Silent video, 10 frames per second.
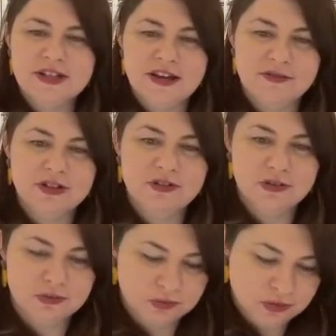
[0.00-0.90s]
that would
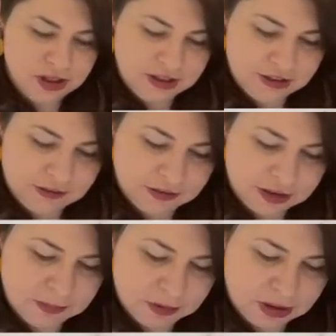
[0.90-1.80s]
look really,
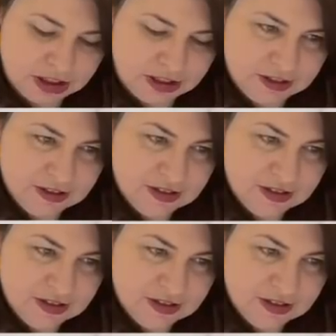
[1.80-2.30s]
really pretty.